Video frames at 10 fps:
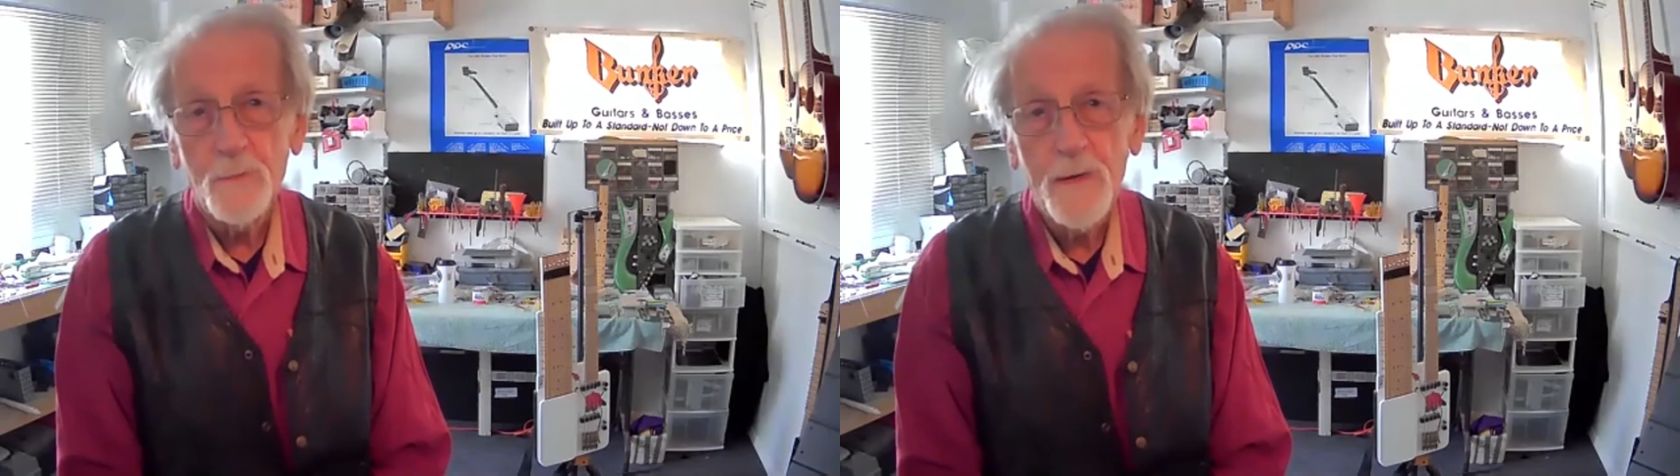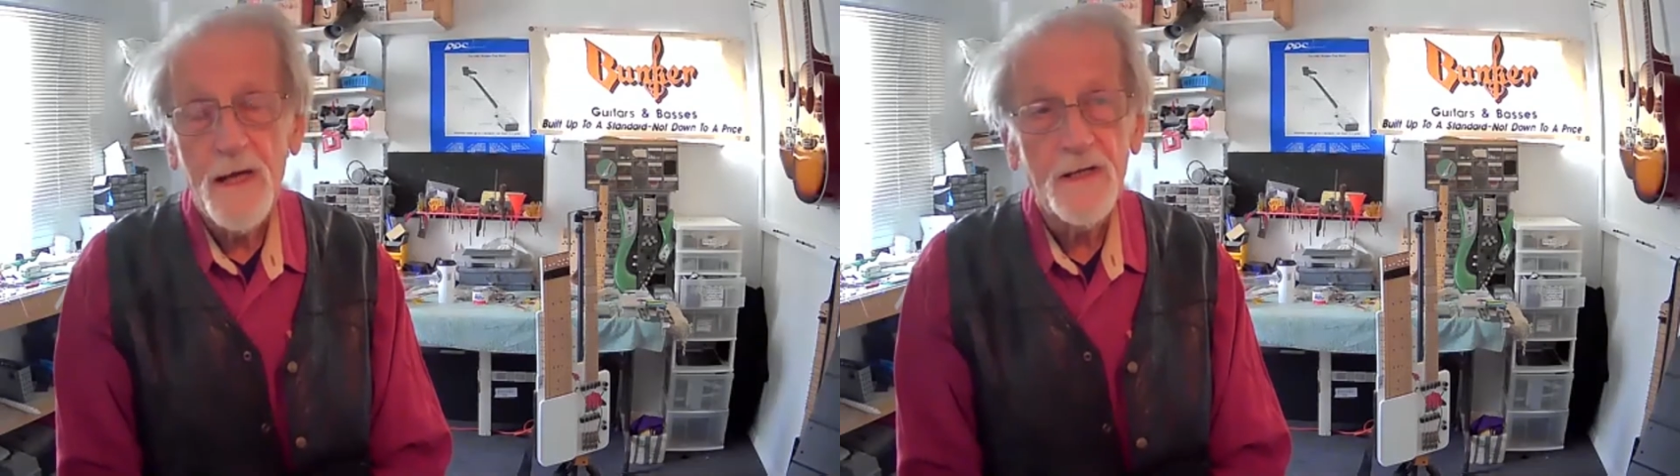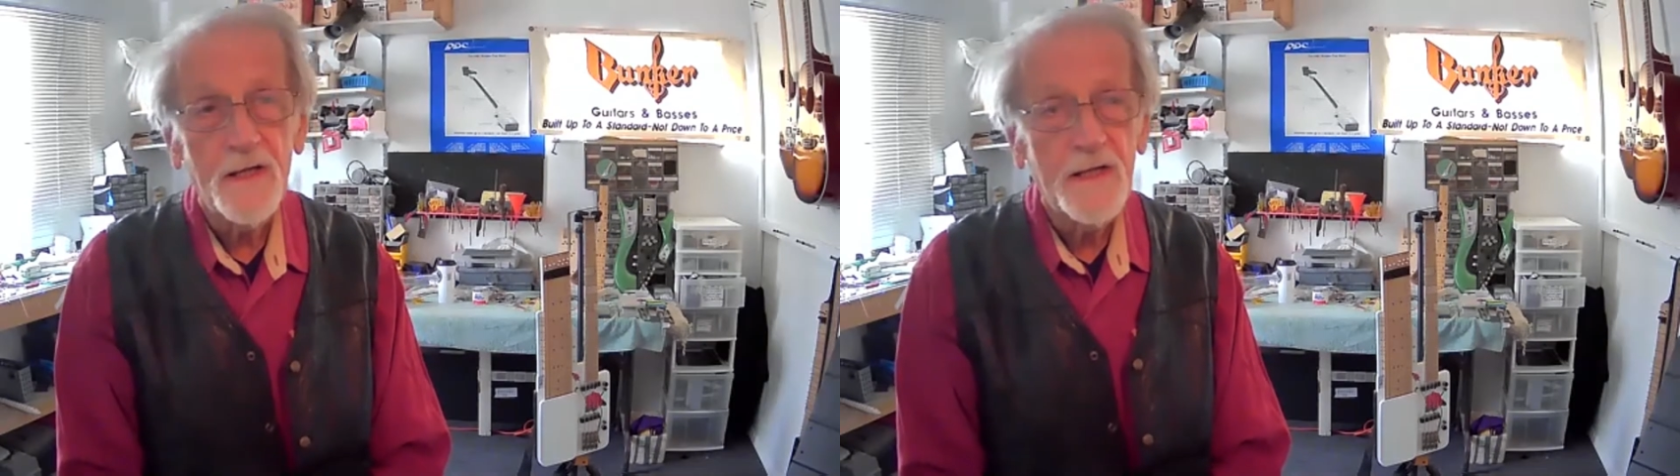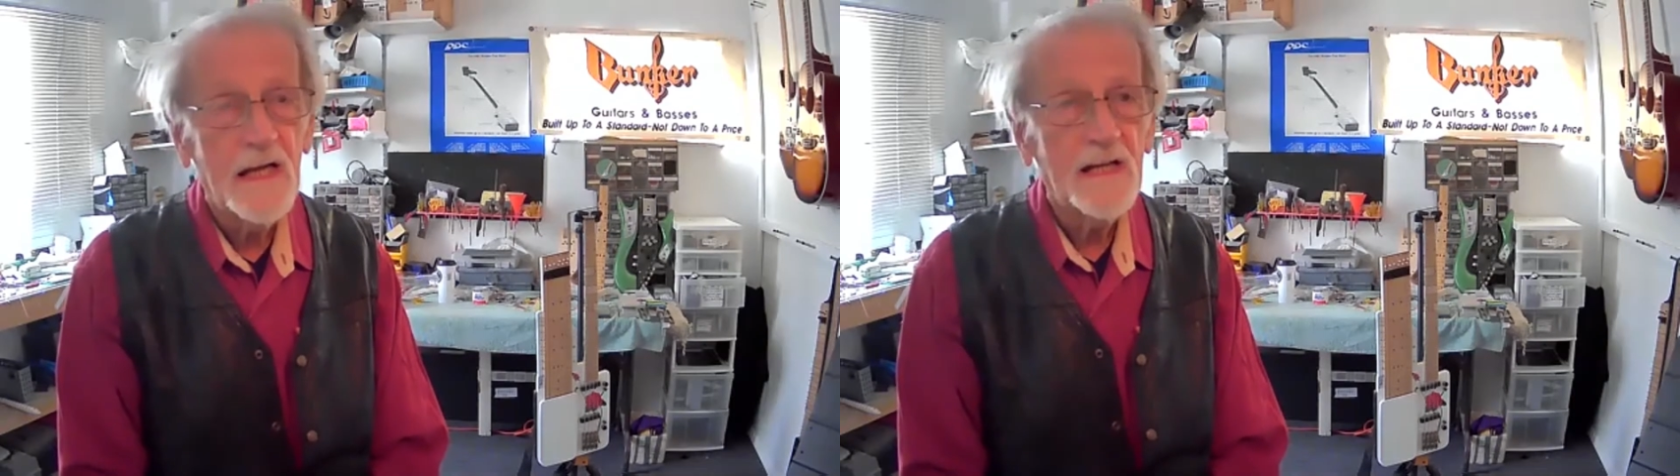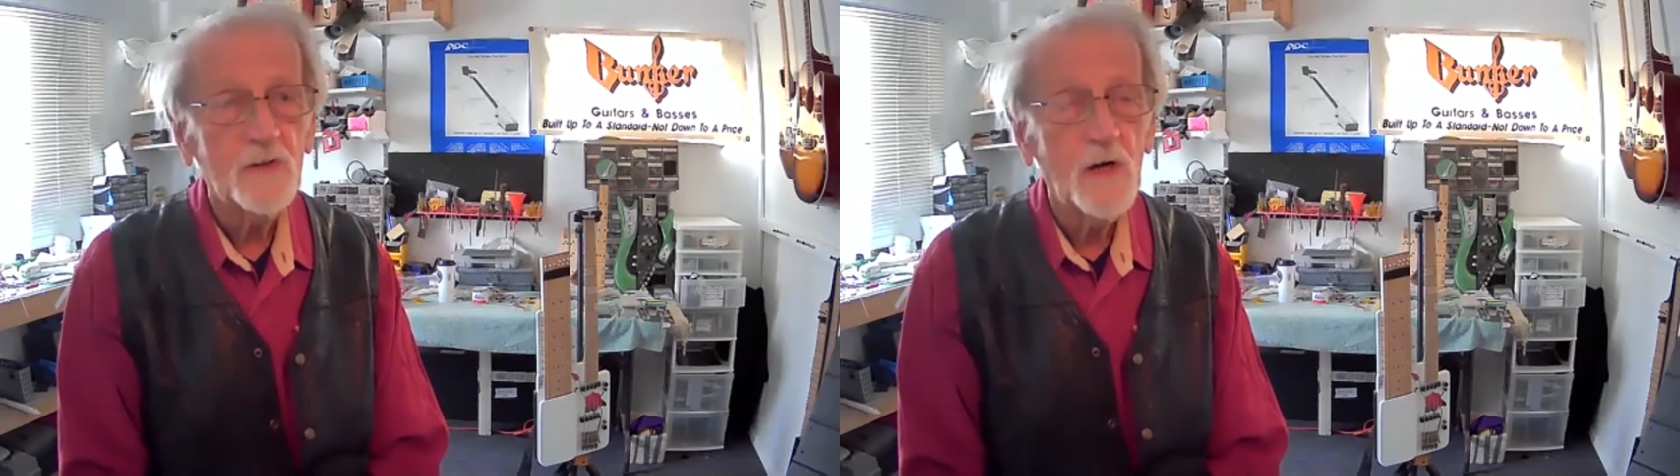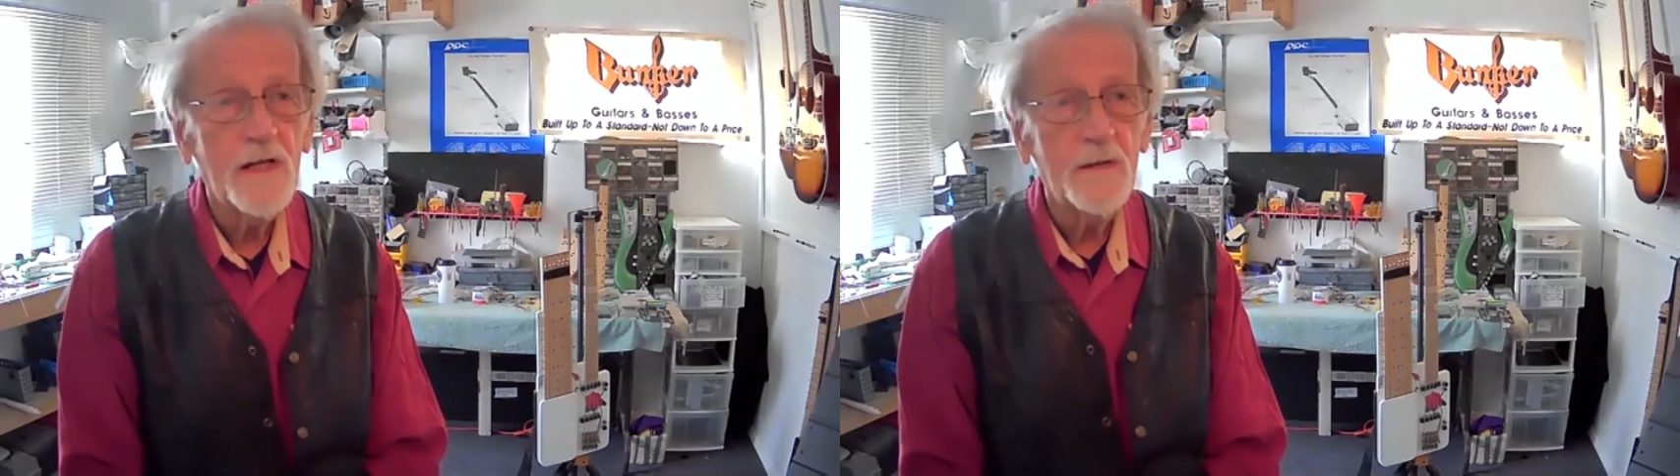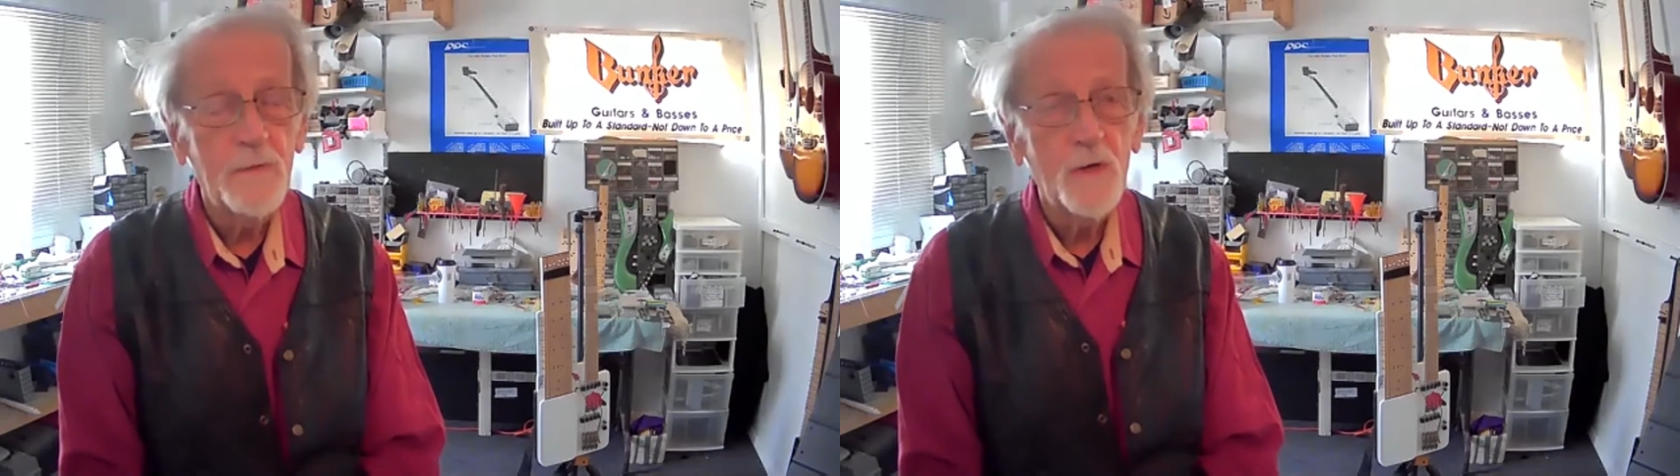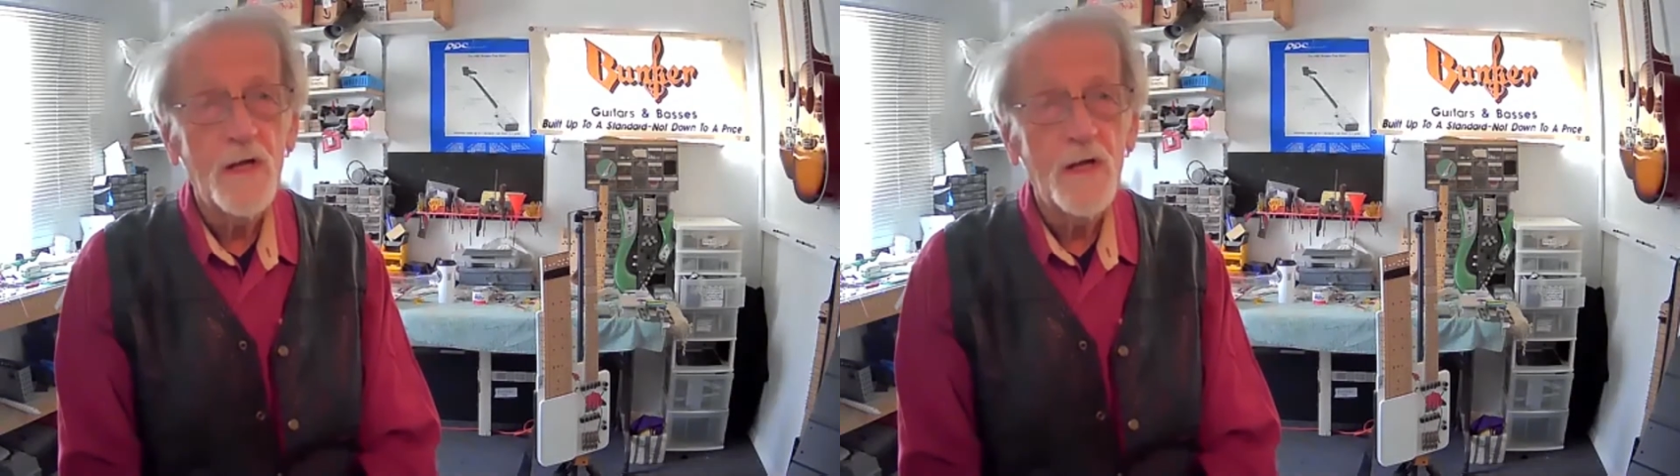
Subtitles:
patent on the electronic mute,